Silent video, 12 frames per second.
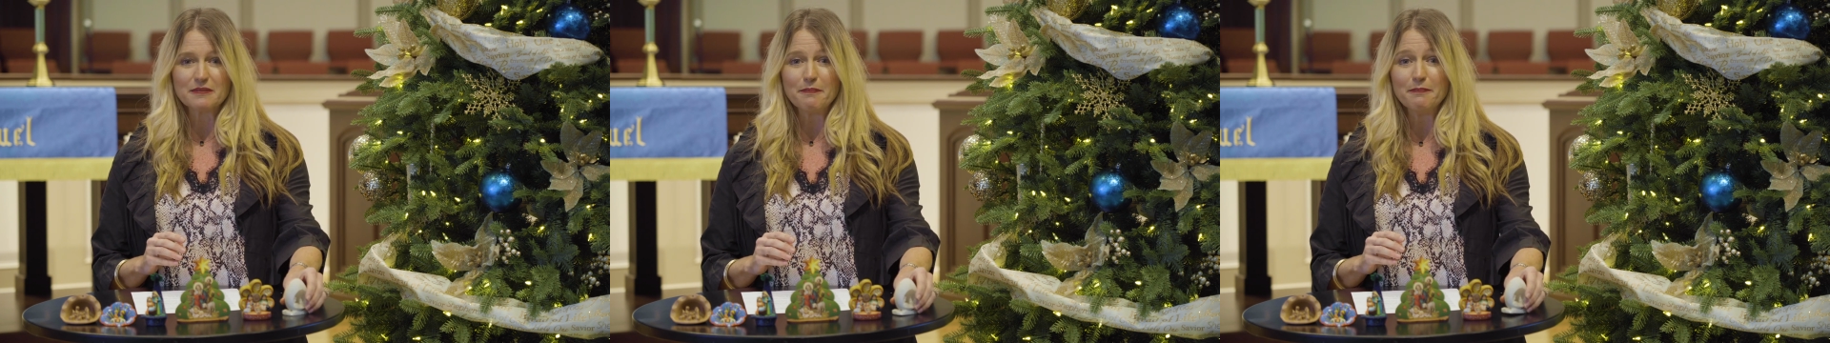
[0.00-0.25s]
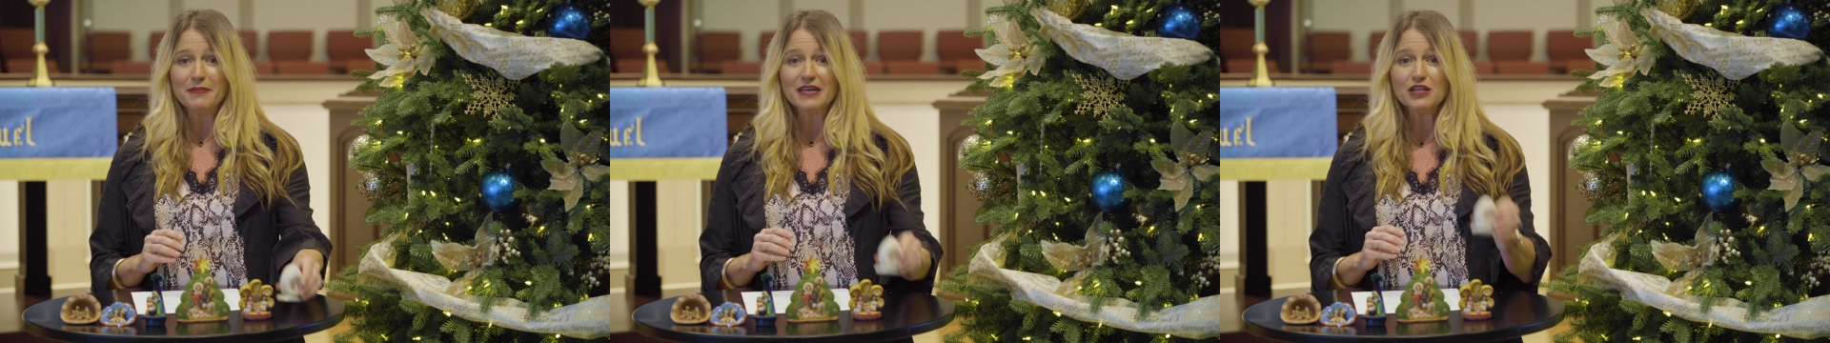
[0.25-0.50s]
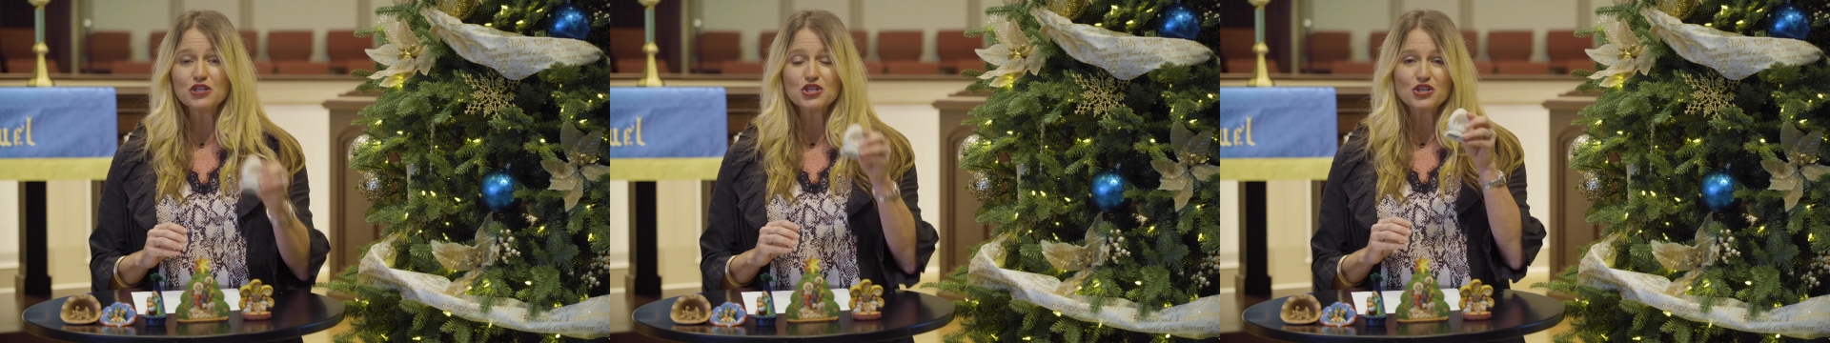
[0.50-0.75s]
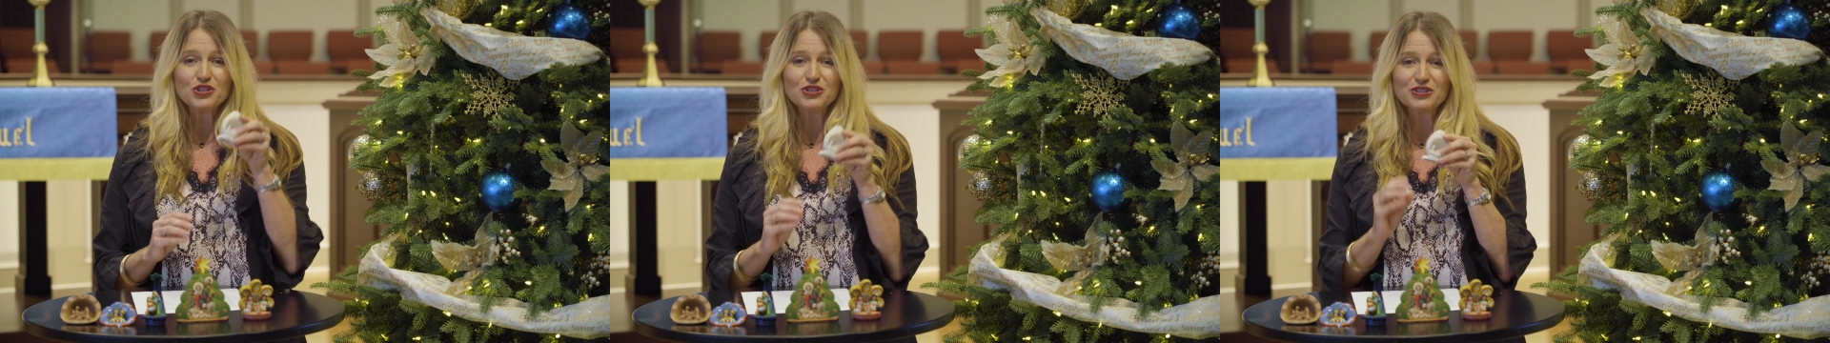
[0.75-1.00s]

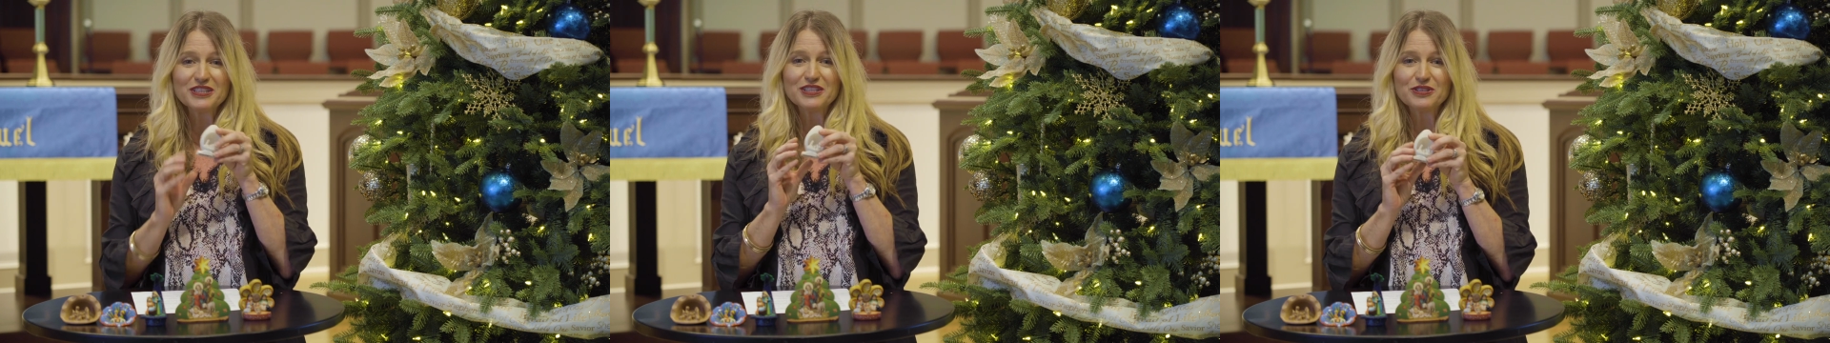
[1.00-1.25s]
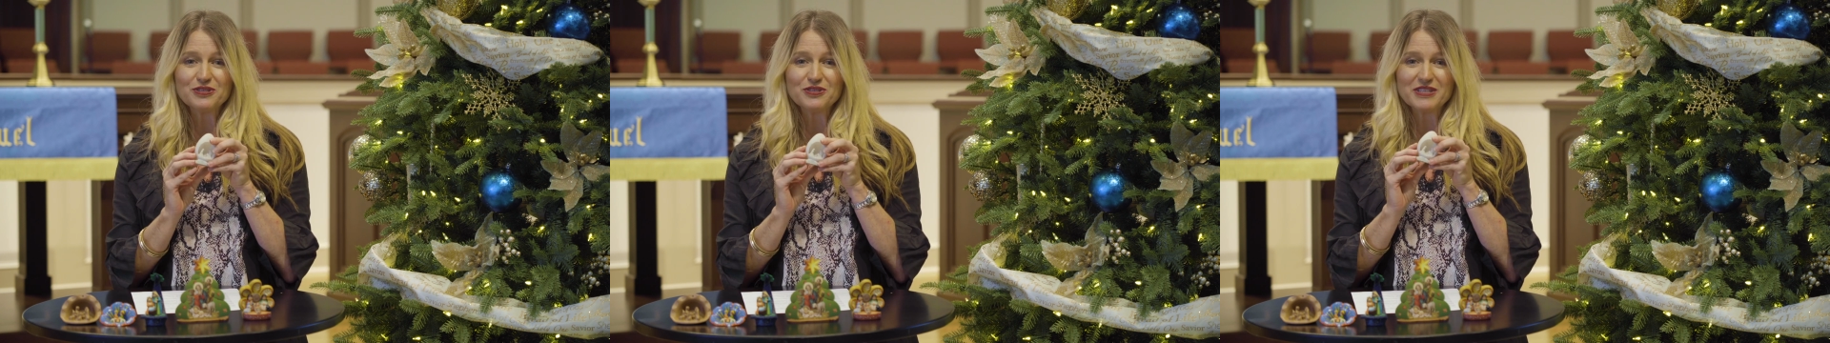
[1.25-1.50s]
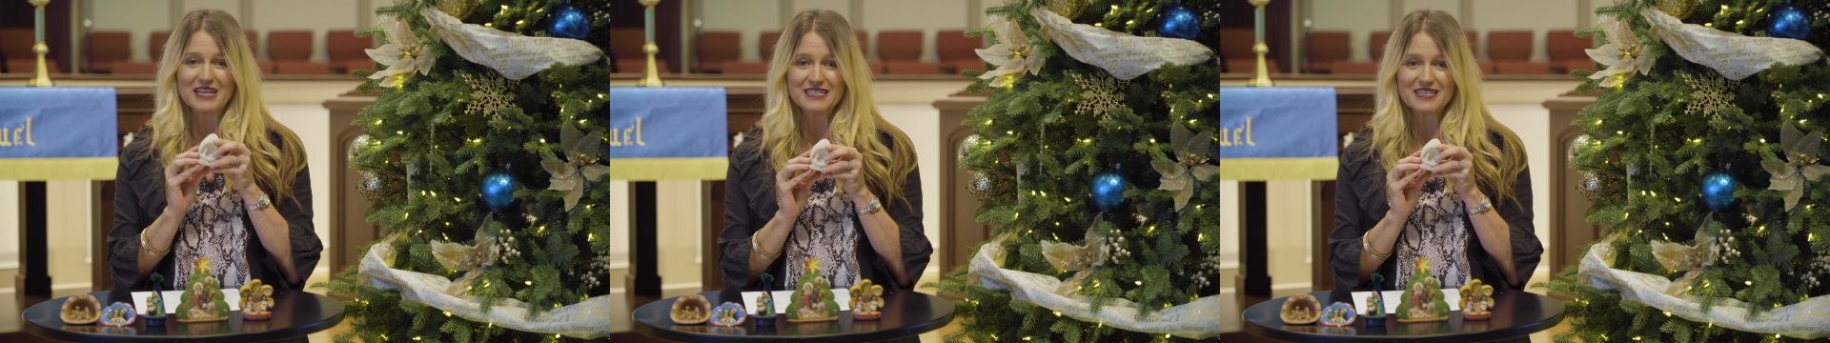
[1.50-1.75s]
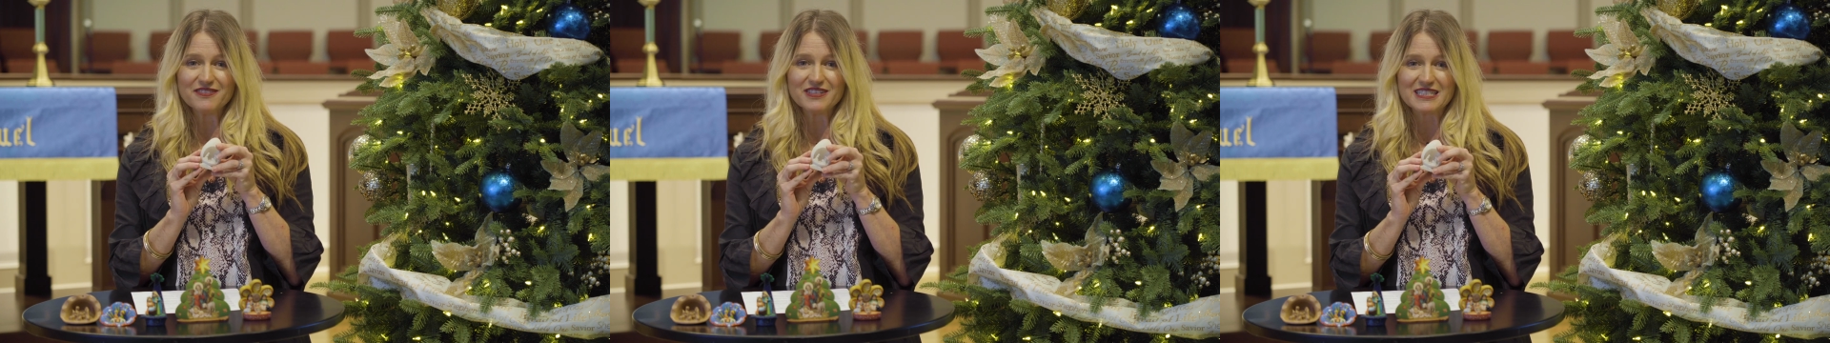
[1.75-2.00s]
miniature little
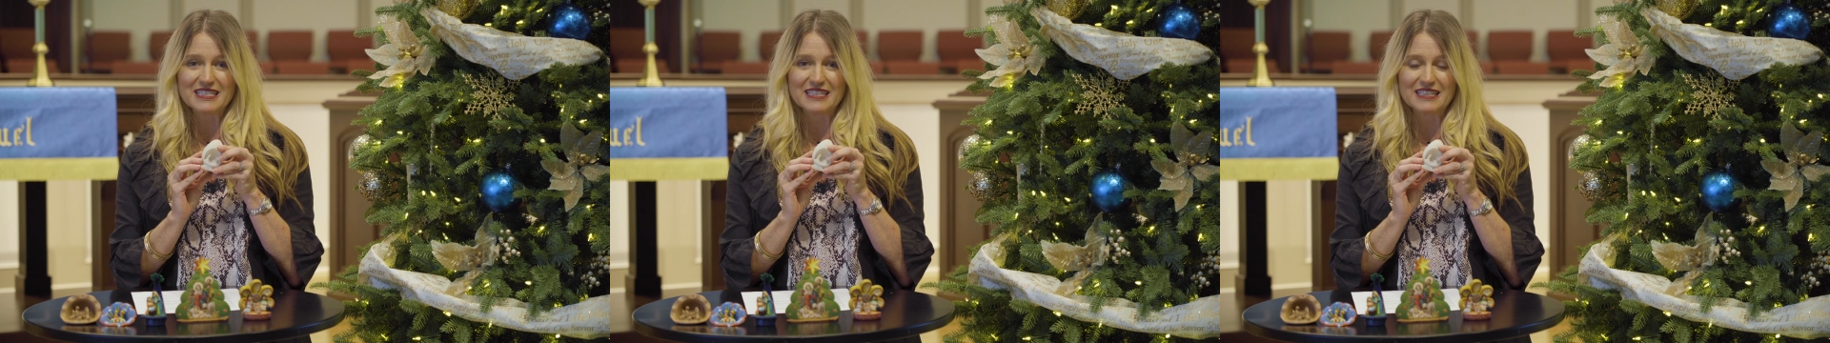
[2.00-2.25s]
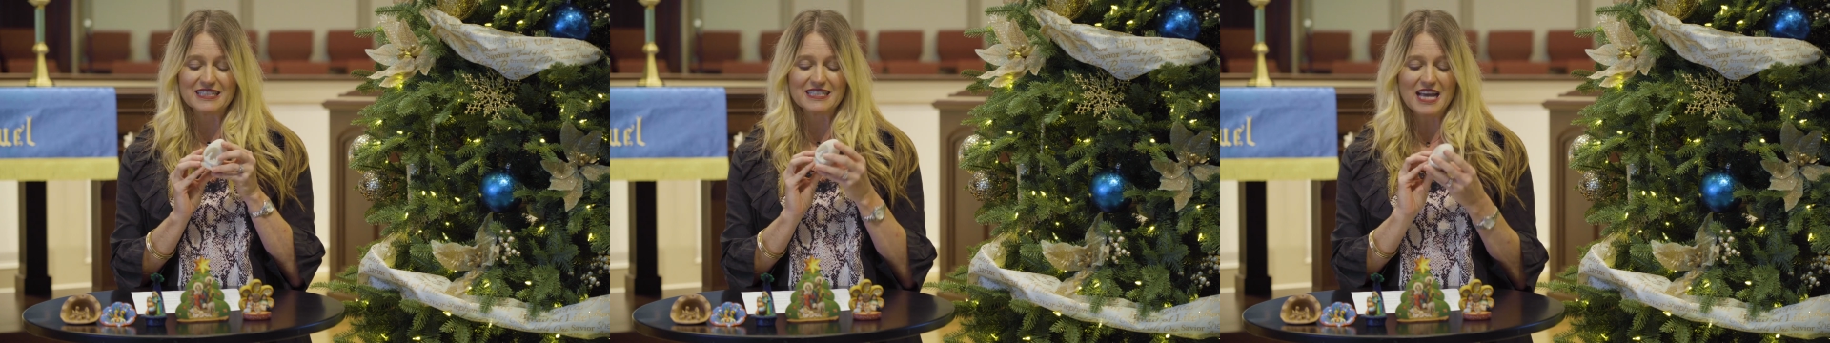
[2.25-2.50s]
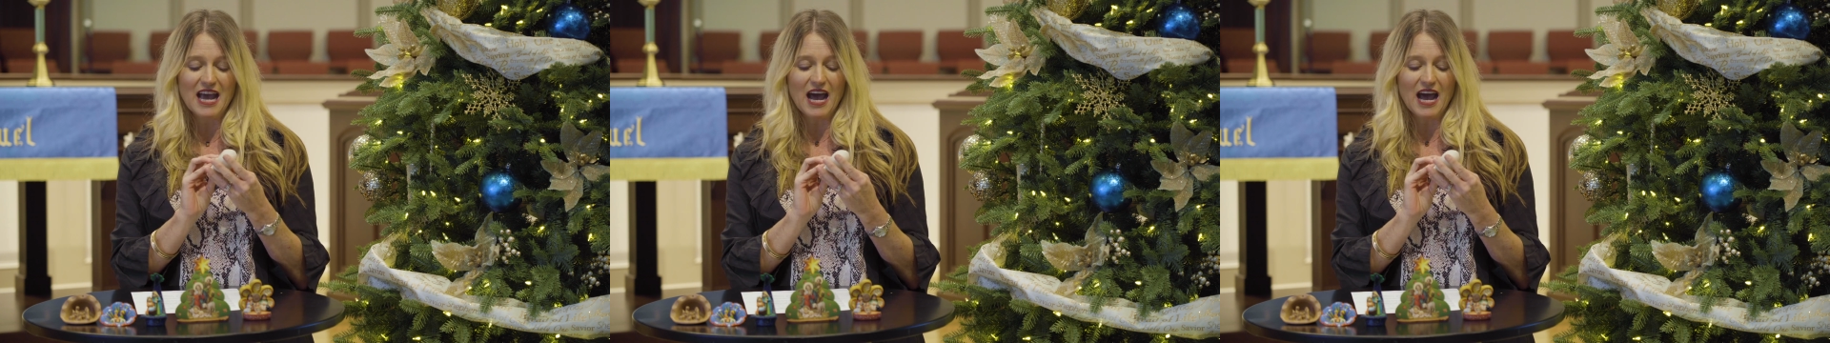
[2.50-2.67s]
nativity scenes.